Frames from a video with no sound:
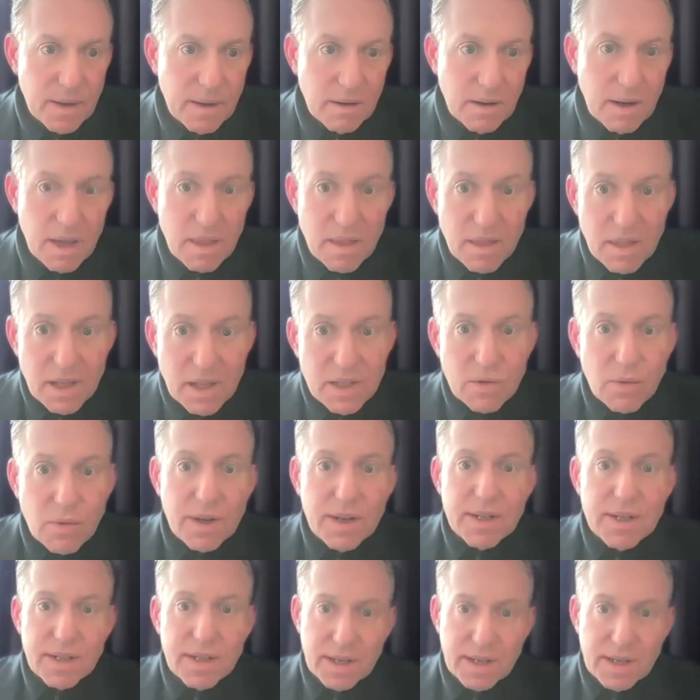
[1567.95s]
Okay, this one
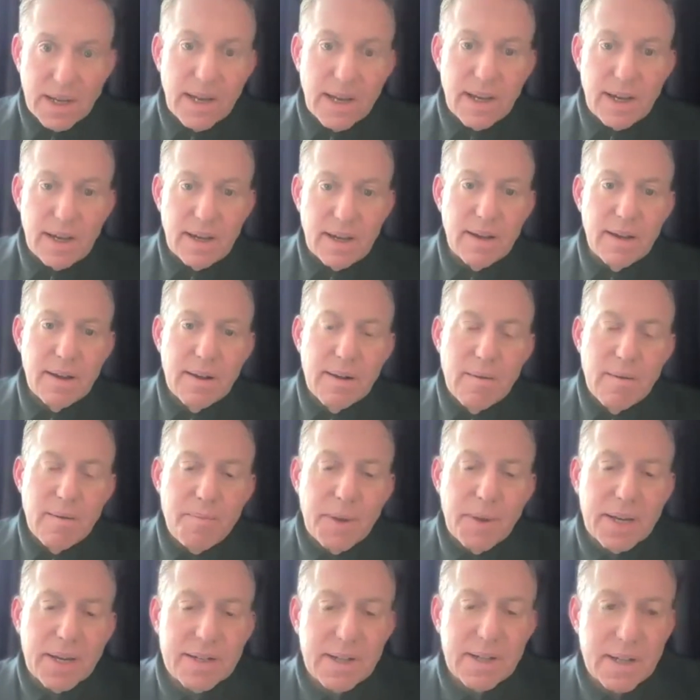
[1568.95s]
is key
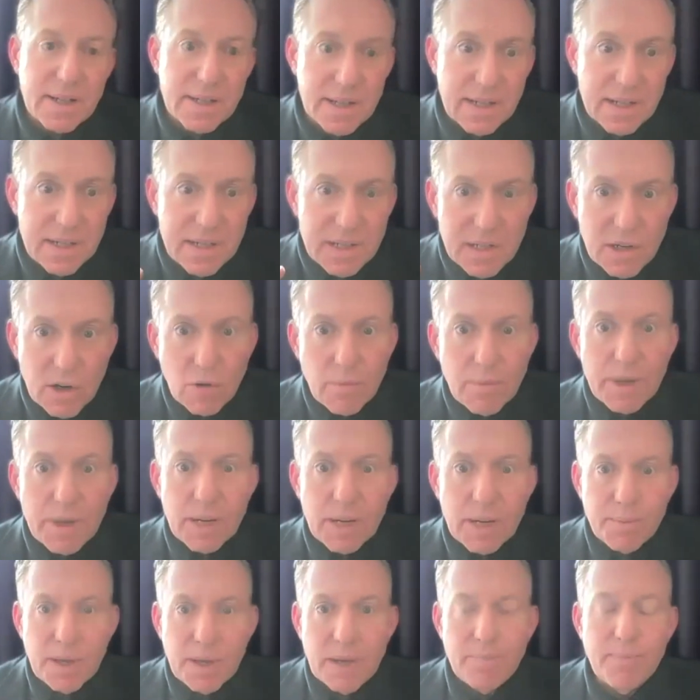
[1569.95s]
because I see so many
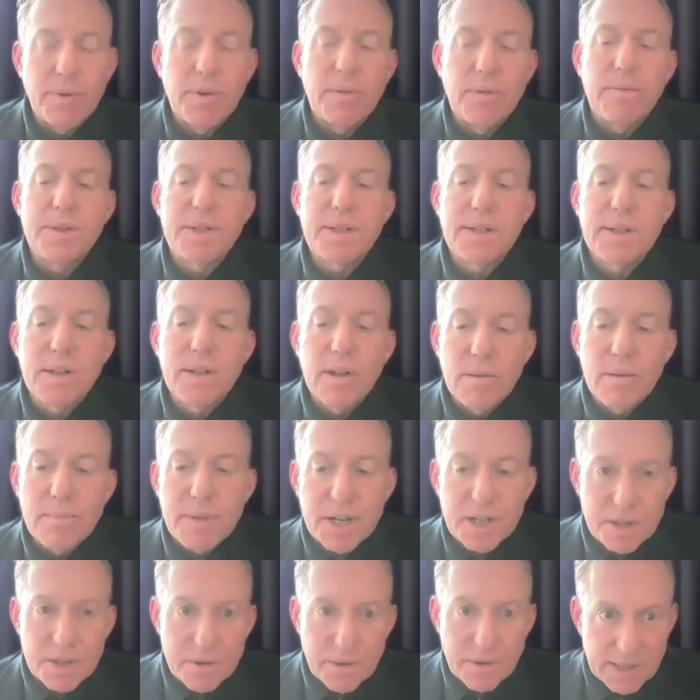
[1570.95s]
people still
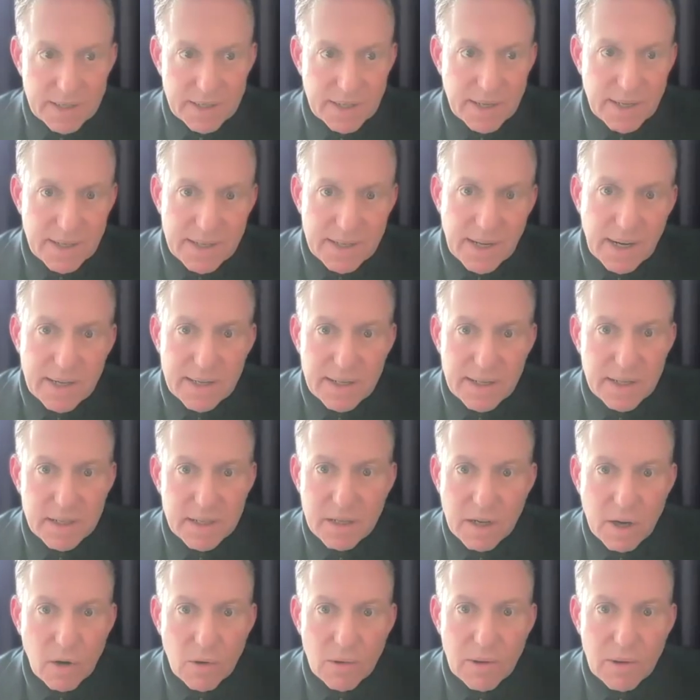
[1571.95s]
measuring success as
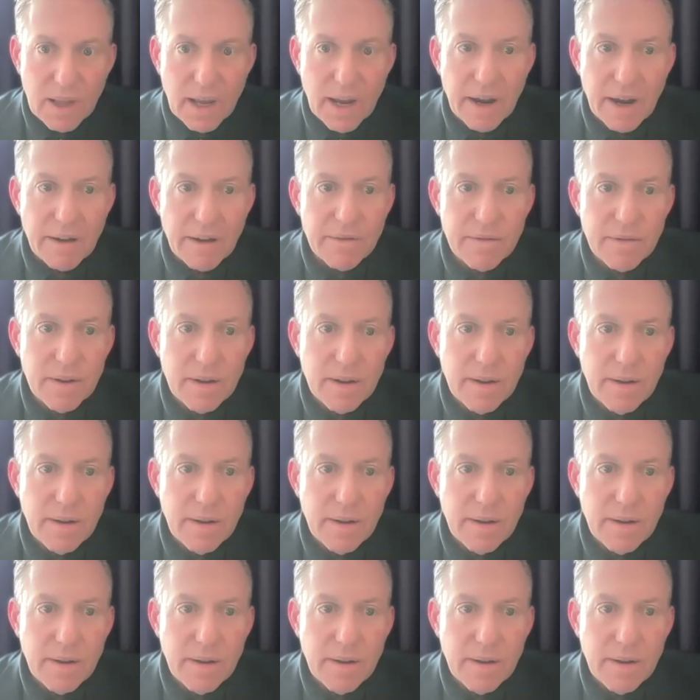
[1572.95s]
go live.